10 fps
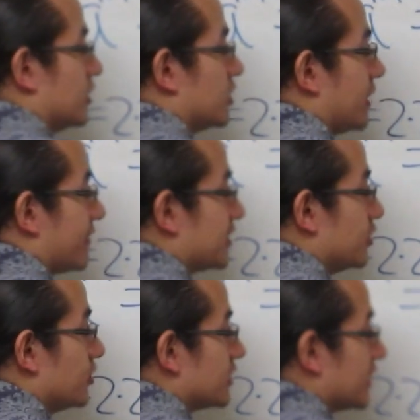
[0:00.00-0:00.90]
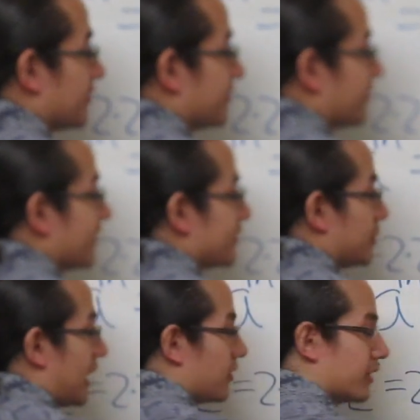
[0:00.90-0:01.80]
So we have 2 to the 5th
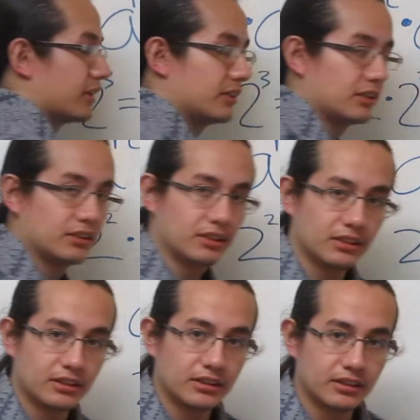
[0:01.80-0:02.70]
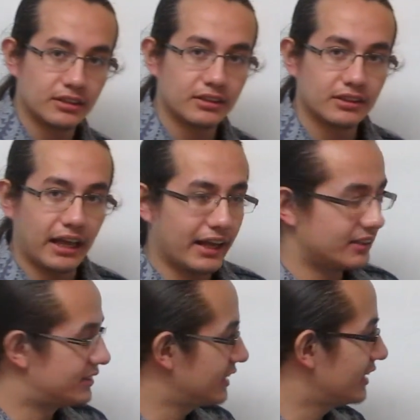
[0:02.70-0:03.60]
power.
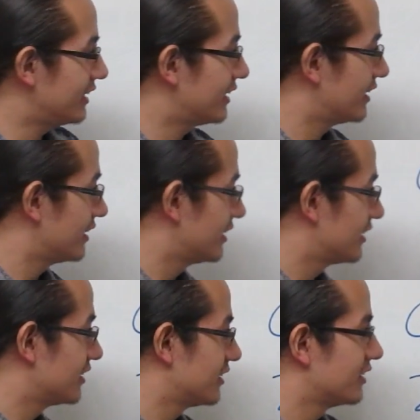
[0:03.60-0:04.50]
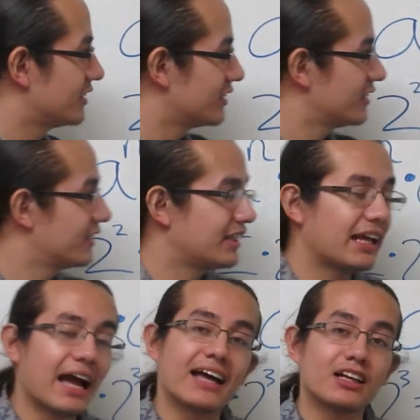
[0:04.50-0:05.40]
And see,
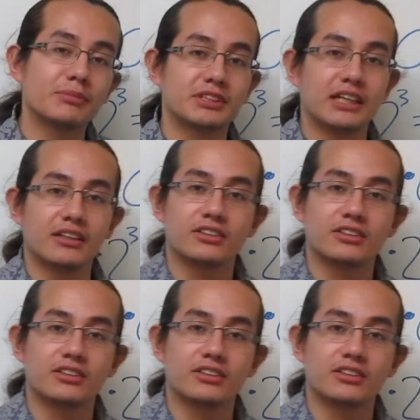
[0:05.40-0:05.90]
they add up together.